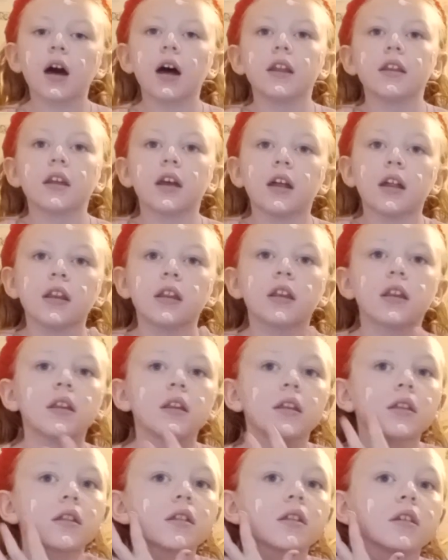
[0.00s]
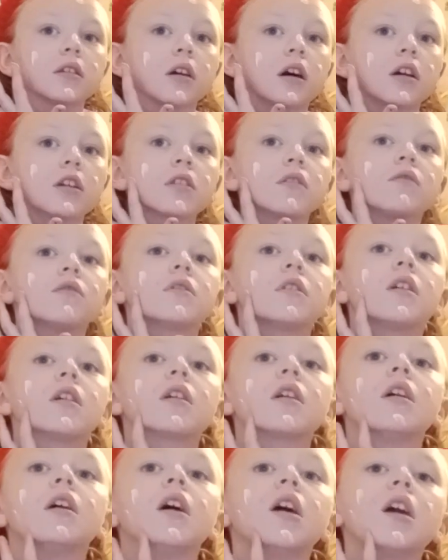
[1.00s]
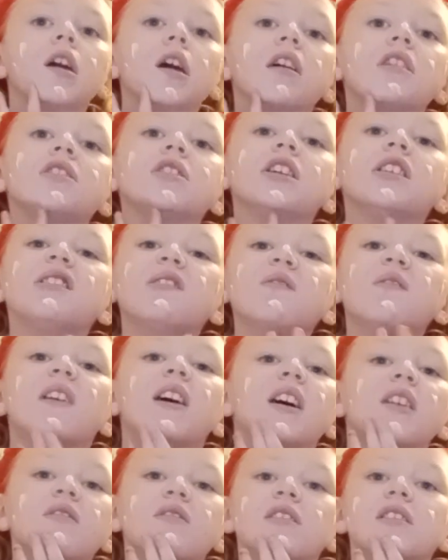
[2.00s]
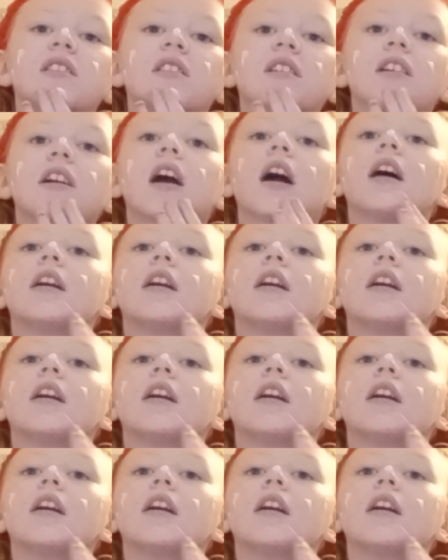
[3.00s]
and then the doctor was like, "Yeah, she's very sick."